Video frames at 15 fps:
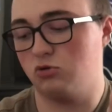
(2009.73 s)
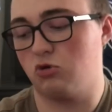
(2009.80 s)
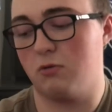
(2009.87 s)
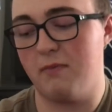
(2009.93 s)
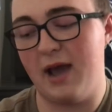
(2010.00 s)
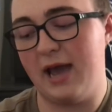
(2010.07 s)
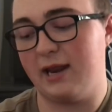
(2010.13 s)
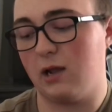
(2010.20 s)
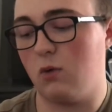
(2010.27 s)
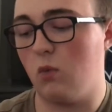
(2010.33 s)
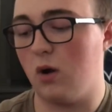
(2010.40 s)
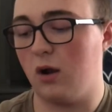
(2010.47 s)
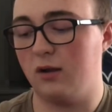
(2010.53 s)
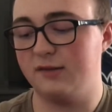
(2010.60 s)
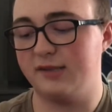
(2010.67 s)
dramatic
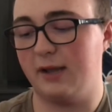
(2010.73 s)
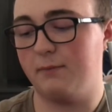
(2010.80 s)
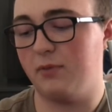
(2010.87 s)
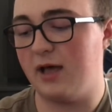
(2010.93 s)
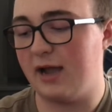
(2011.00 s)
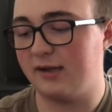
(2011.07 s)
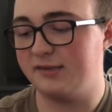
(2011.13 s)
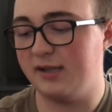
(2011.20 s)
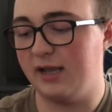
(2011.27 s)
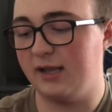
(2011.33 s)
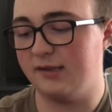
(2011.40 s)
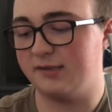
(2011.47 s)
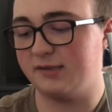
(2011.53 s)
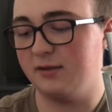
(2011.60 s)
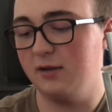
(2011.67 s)
words. Like, black
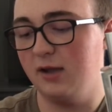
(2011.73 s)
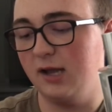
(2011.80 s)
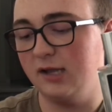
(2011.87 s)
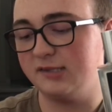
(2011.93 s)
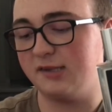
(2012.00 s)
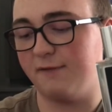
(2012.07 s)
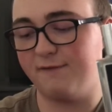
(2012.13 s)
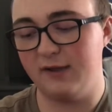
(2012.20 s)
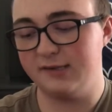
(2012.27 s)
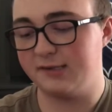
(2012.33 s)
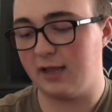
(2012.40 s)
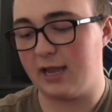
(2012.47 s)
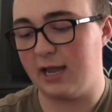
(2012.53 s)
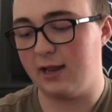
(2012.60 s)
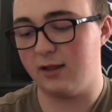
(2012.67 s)
says
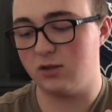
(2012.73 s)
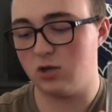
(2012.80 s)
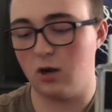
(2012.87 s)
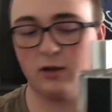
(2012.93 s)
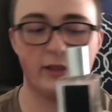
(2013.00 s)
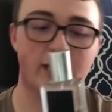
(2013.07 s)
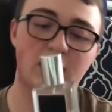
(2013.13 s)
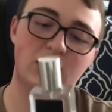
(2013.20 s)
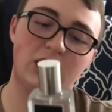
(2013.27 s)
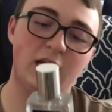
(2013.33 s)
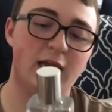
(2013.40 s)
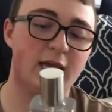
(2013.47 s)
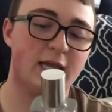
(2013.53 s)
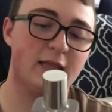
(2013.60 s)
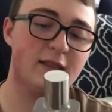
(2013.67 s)
sophisticated, darling,
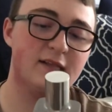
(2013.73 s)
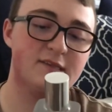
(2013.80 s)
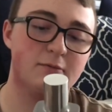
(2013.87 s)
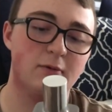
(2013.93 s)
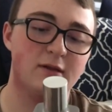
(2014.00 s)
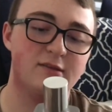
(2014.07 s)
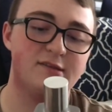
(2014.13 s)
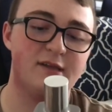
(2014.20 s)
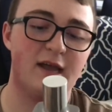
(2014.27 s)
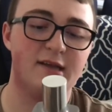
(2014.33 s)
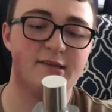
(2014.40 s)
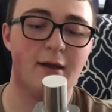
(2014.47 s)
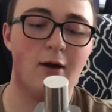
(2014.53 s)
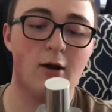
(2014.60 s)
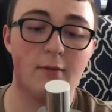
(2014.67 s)
chic, and this one
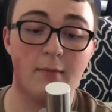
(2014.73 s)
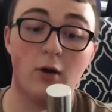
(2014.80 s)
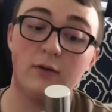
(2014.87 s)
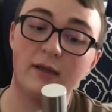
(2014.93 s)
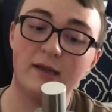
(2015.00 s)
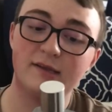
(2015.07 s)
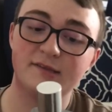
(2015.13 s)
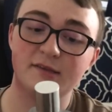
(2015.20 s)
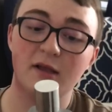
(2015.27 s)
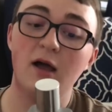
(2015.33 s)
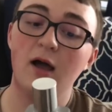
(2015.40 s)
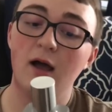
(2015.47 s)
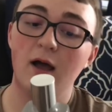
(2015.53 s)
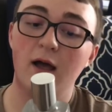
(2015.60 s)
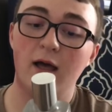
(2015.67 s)
says harmonious,
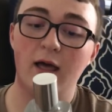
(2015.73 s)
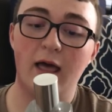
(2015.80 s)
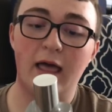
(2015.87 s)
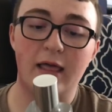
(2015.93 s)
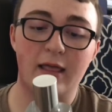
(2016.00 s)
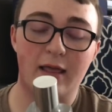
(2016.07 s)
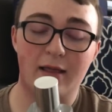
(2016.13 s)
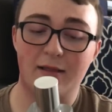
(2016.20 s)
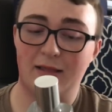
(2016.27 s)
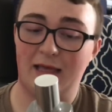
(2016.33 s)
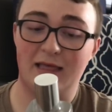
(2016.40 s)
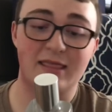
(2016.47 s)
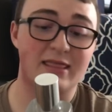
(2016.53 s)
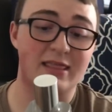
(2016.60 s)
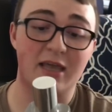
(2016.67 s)

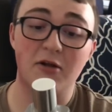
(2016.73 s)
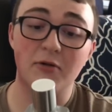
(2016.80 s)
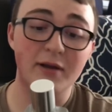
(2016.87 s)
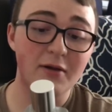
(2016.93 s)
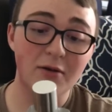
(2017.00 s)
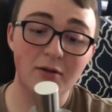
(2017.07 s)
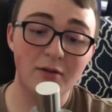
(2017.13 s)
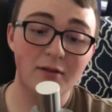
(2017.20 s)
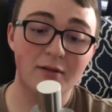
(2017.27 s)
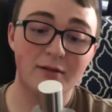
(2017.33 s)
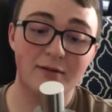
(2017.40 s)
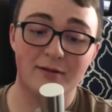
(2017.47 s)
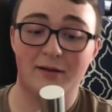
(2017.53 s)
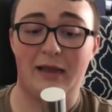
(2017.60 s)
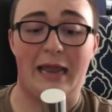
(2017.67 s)
ethereal,
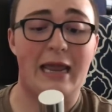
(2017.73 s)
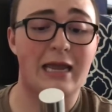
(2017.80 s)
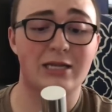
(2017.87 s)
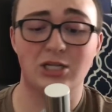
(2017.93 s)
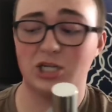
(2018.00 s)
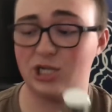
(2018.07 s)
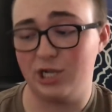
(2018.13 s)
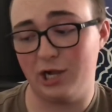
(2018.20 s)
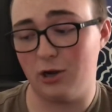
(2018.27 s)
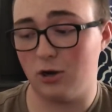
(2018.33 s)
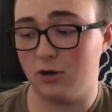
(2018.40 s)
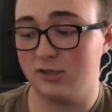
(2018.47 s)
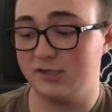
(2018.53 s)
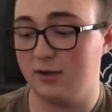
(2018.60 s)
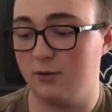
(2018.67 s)
and
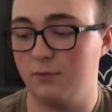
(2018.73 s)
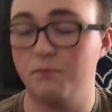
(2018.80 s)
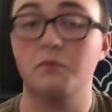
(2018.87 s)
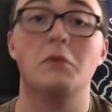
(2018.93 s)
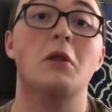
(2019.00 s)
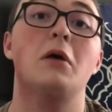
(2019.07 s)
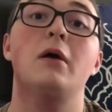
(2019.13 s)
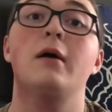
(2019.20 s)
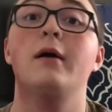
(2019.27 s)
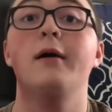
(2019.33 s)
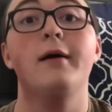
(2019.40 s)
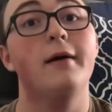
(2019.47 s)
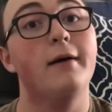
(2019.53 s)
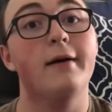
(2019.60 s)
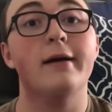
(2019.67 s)
sheer. So,
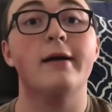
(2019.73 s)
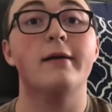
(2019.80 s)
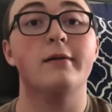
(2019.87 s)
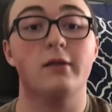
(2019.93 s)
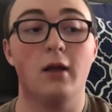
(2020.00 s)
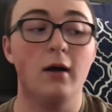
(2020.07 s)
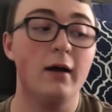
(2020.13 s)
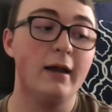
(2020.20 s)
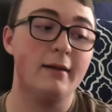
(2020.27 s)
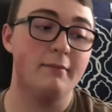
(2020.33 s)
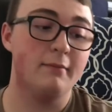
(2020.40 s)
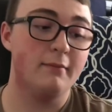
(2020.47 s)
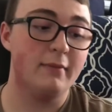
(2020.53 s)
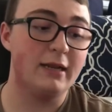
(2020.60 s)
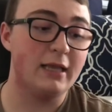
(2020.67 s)
not
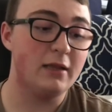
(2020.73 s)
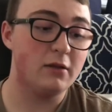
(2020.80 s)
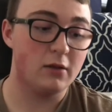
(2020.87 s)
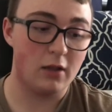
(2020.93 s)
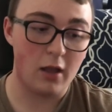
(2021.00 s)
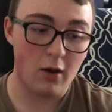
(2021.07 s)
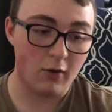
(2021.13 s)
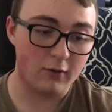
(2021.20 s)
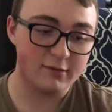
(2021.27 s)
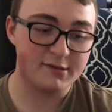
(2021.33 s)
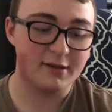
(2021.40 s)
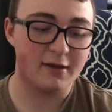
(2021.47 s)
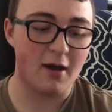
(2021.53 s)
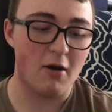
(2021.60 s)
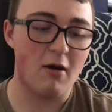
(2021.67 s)
many notes
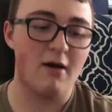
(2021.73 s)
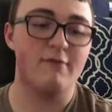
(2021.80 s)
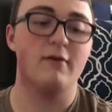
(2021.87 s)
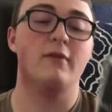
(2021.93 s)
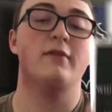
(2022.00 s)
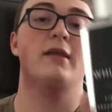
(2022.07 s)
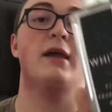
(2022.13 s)
to go off on